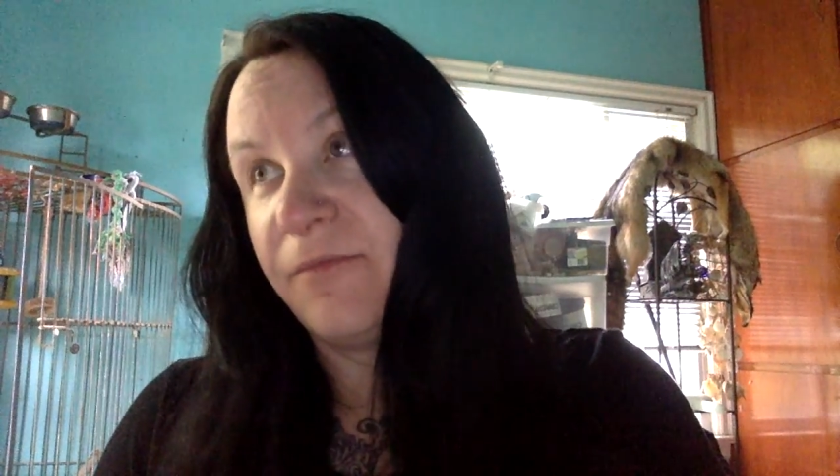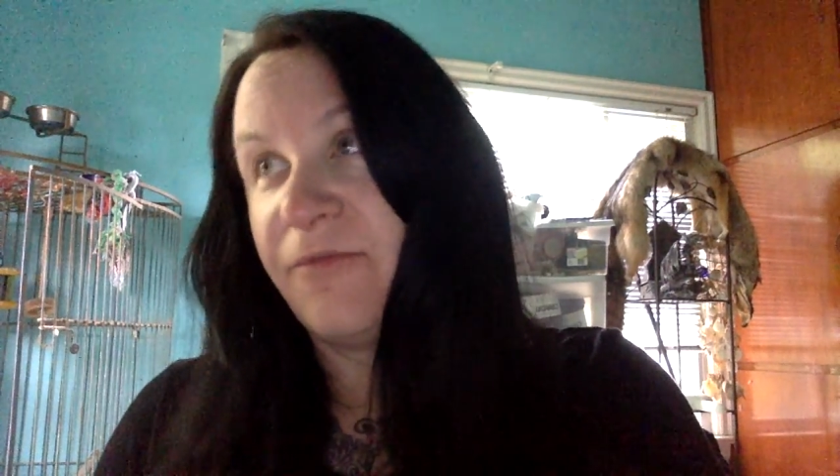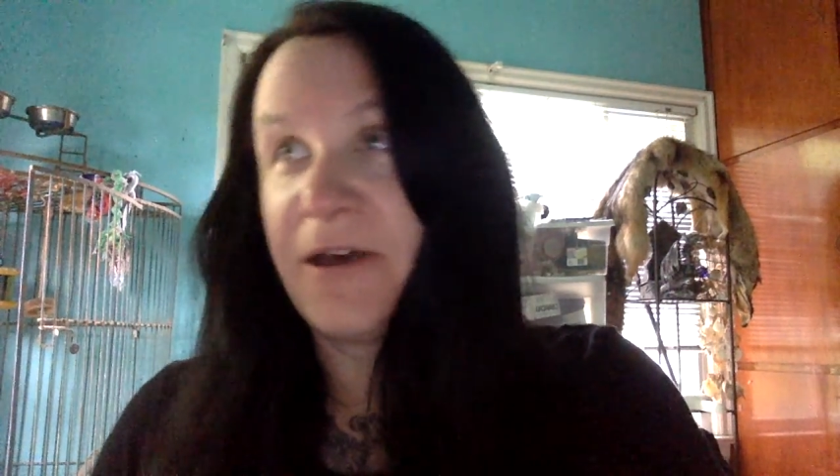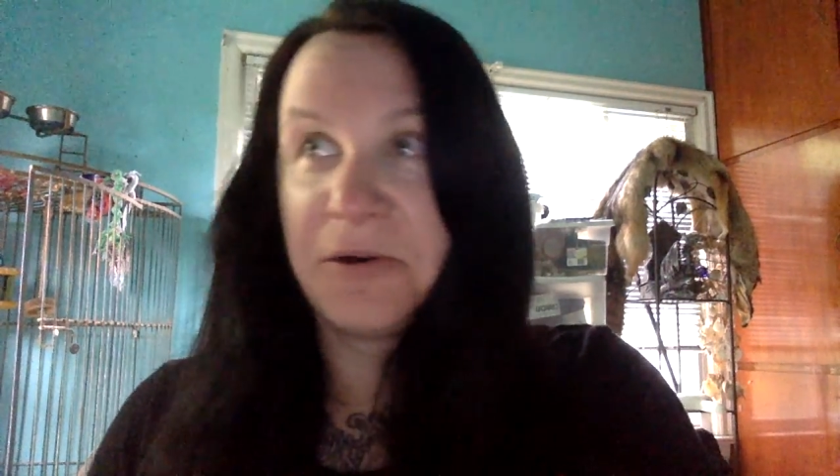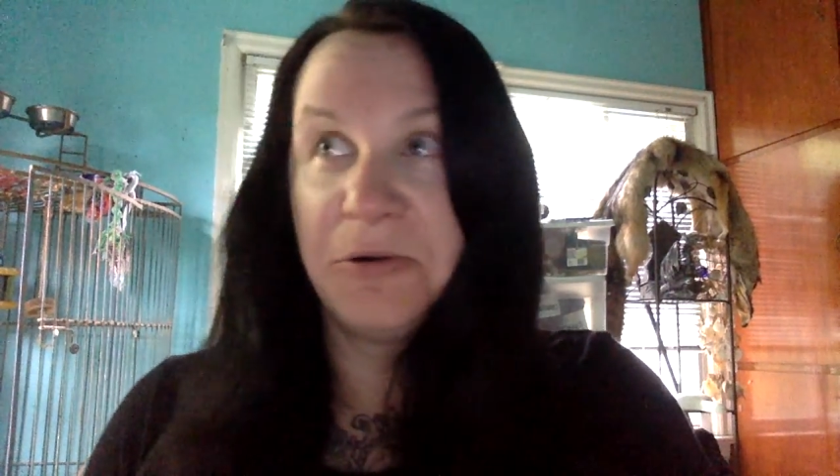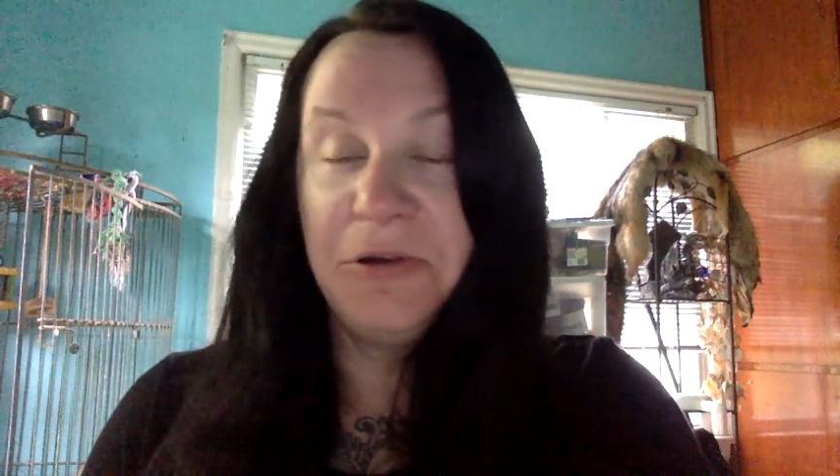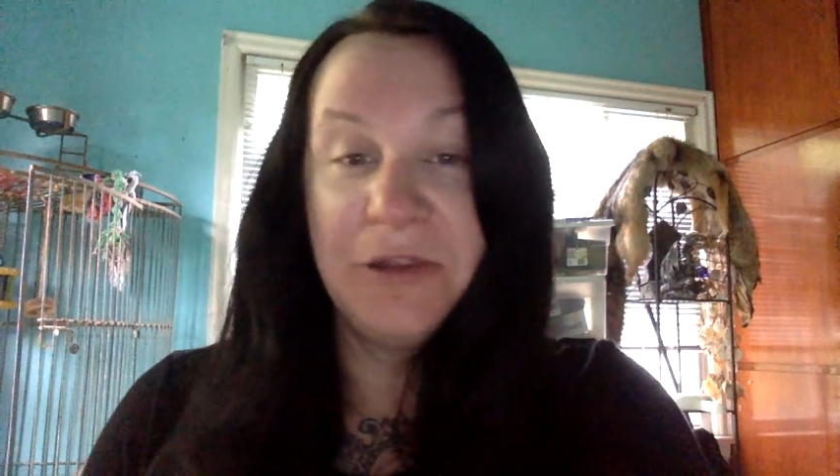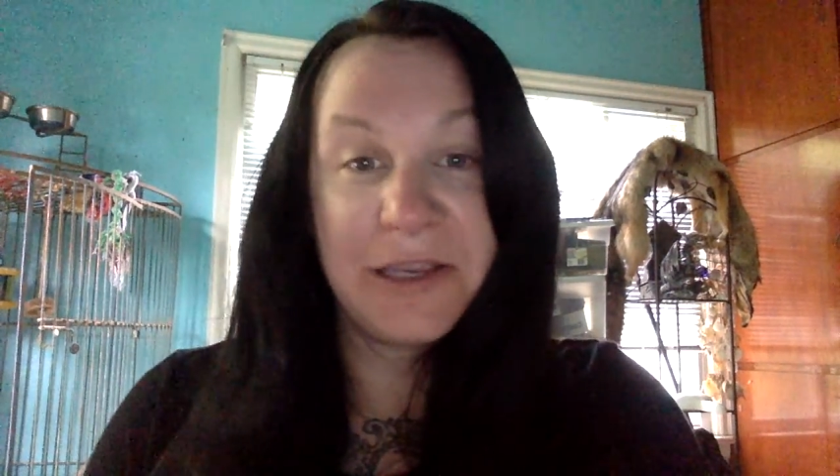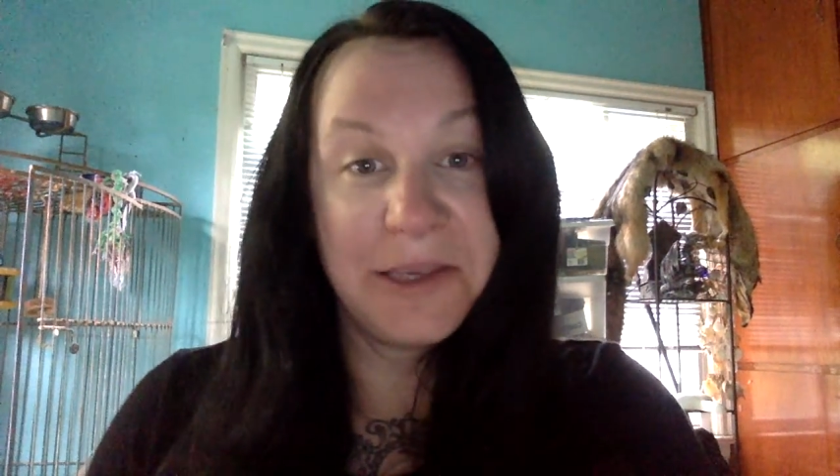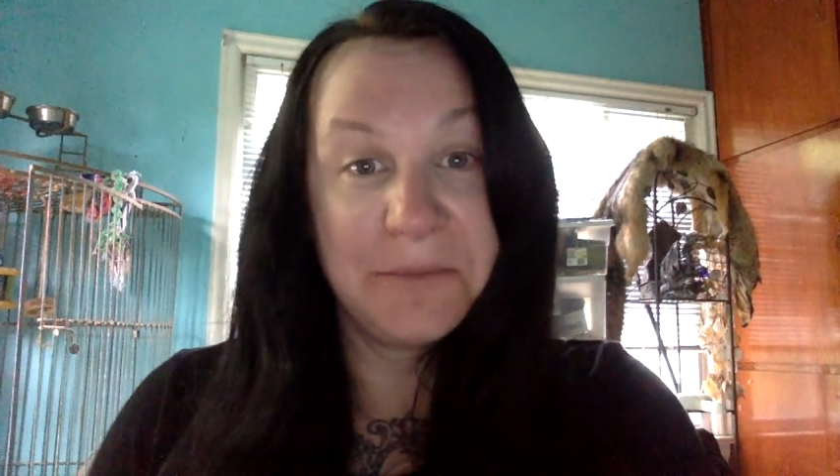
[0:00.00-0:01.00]

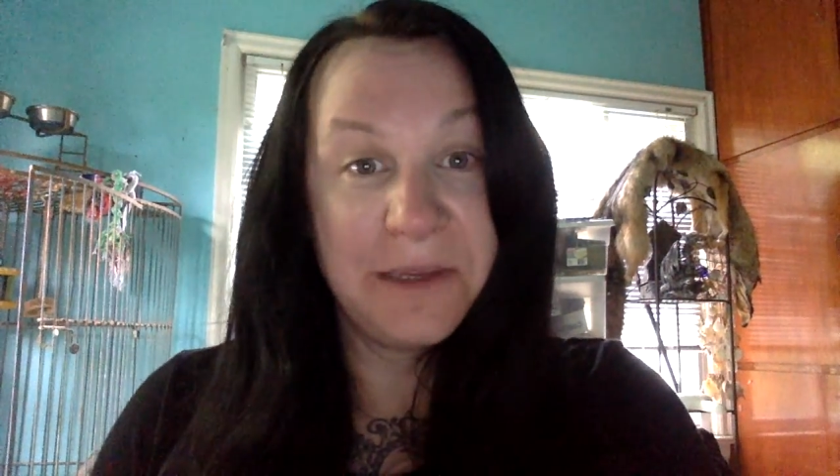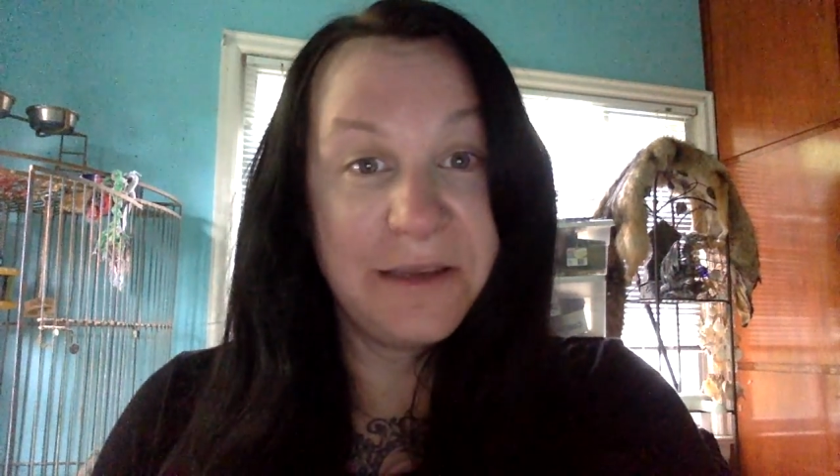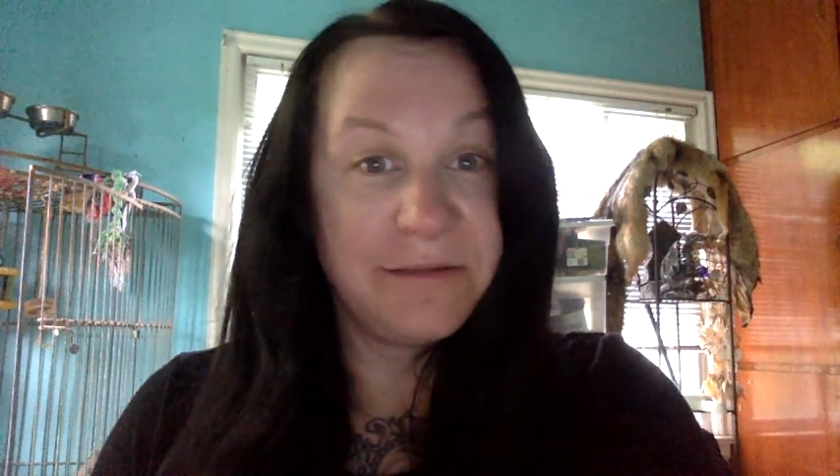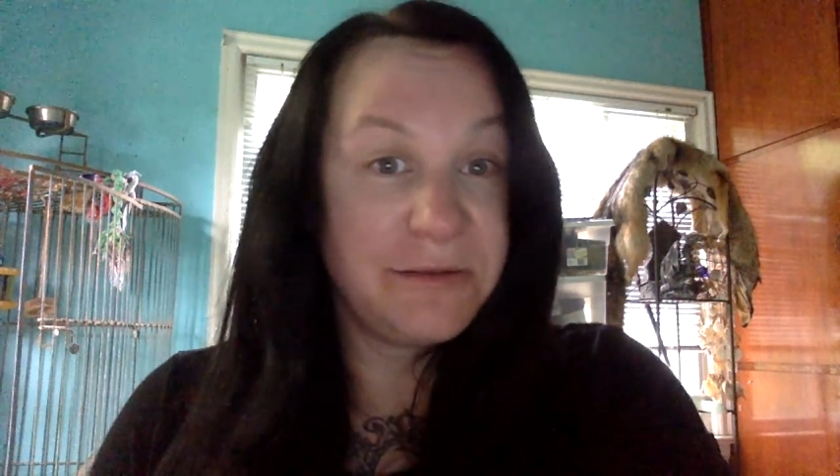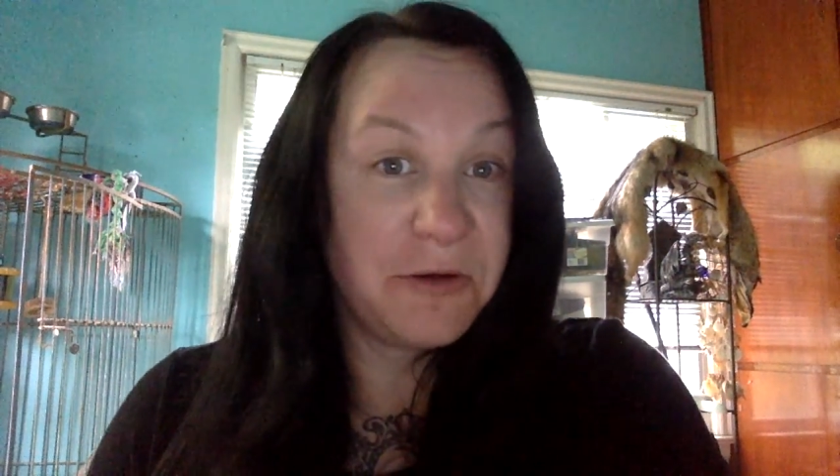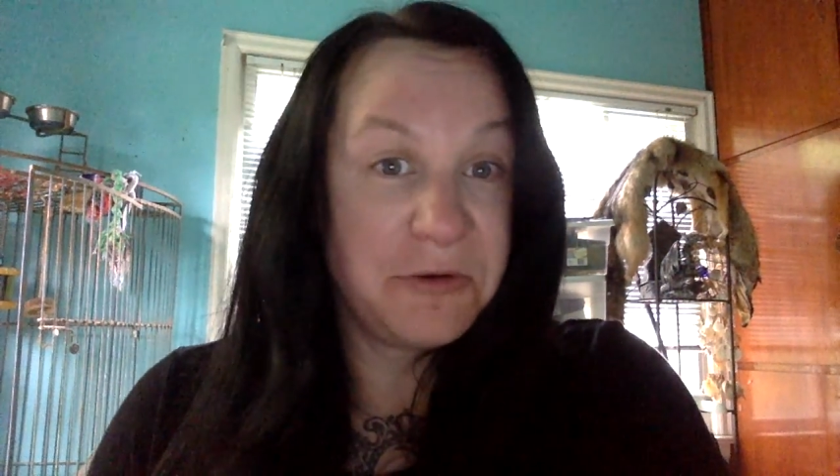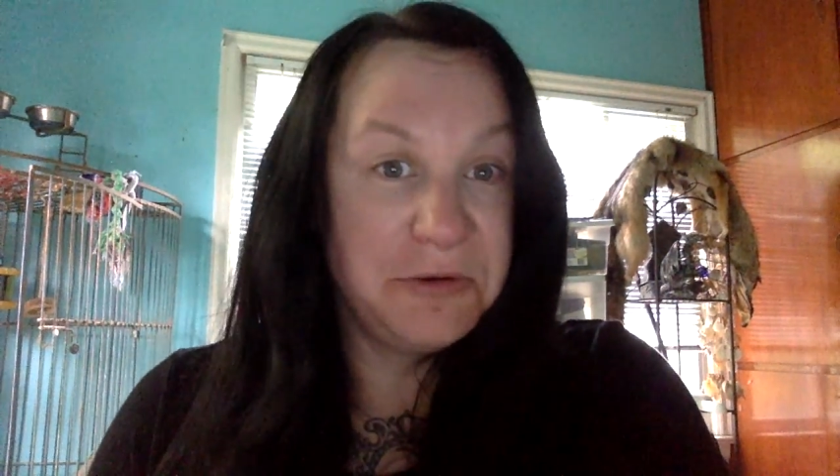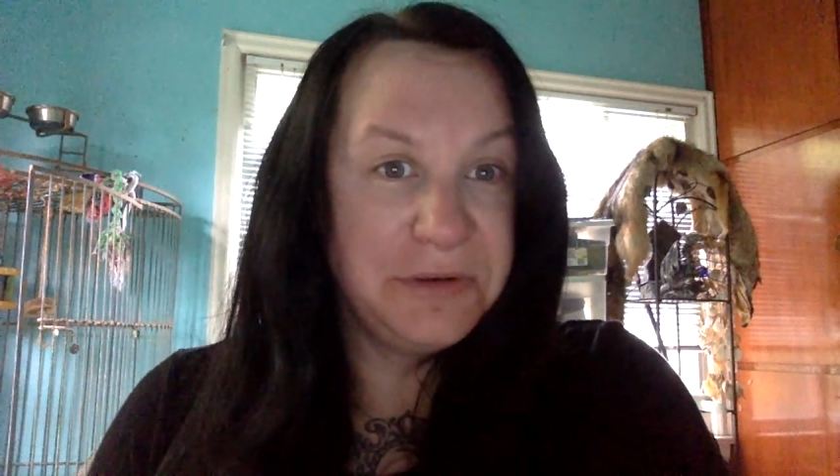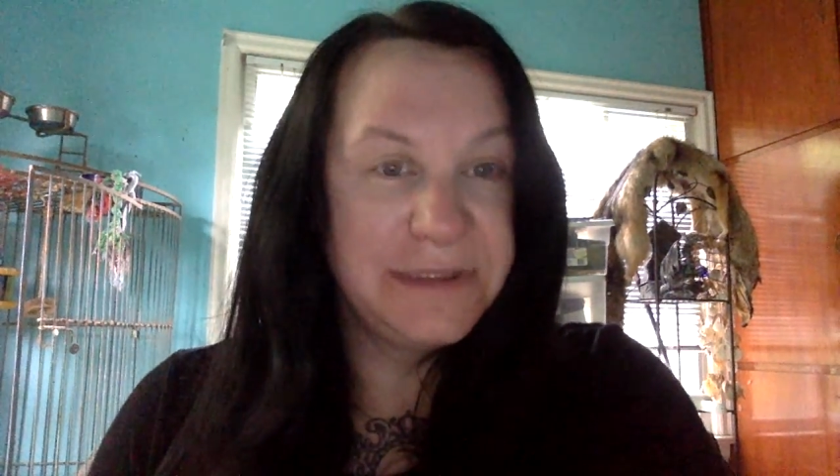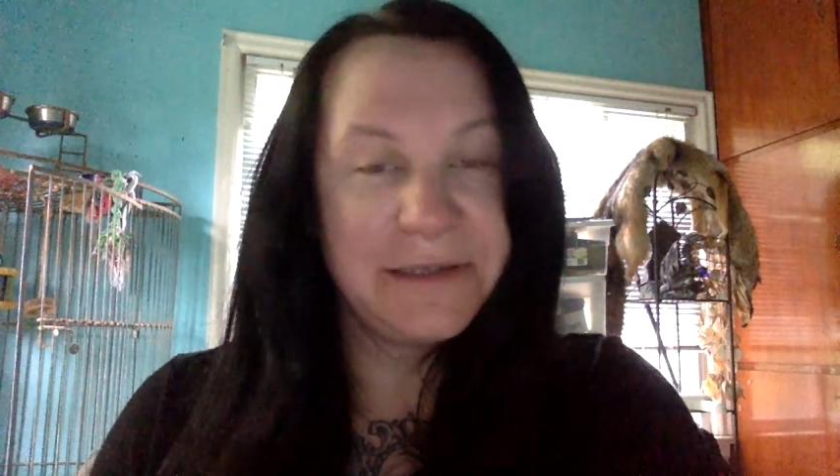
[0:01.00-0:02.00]
federal, it could be local,